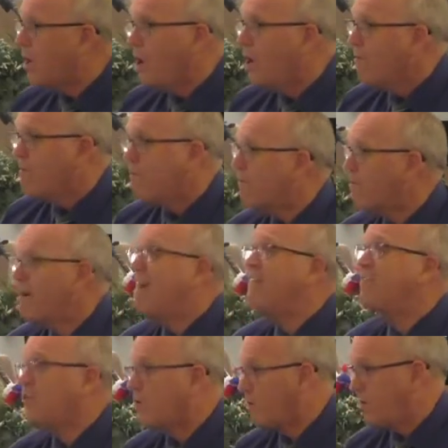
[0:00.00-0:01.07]

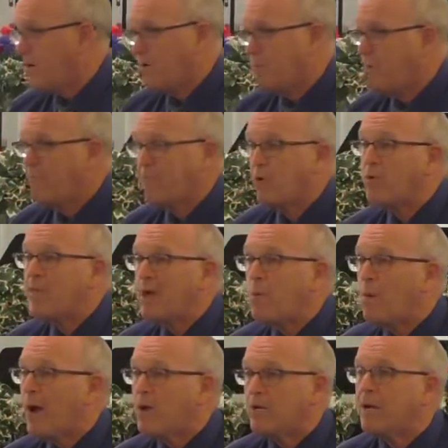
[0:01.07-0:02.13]
forever before they
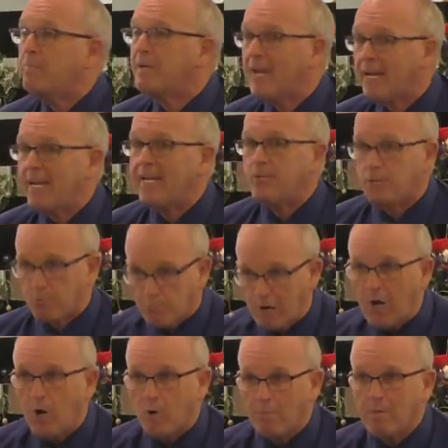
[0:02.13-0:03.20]
wound up getting to
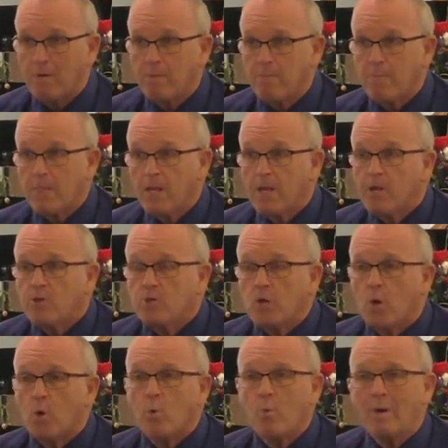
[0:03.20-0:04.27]
Rome.
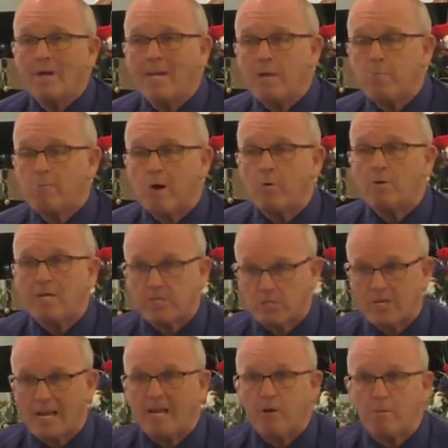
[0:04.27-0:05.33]
So when he wrote this
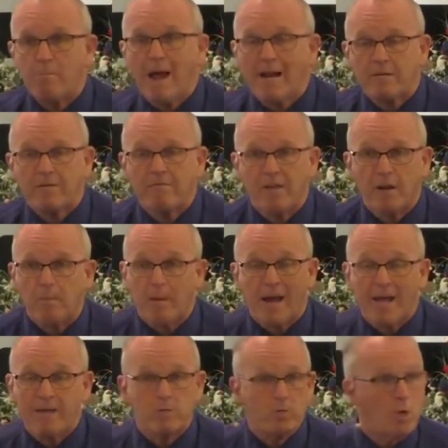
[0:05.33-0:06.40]
letter back to Philippi,
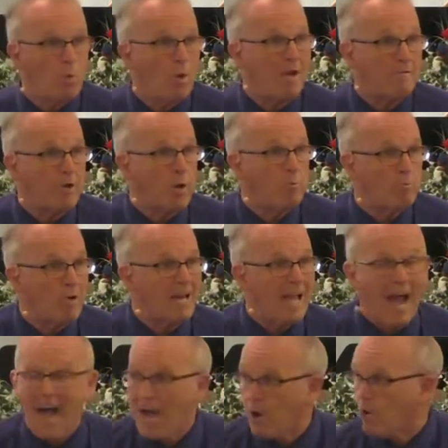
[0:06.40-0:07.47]
there's no way of knowing really
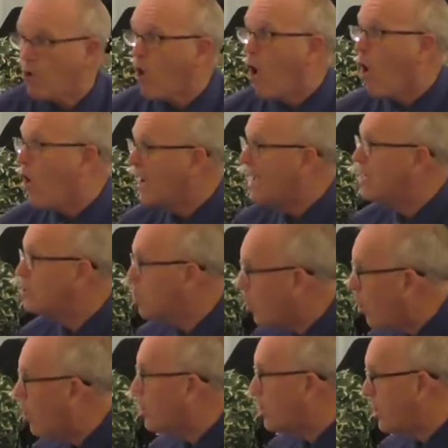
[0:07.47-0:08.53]
how long it took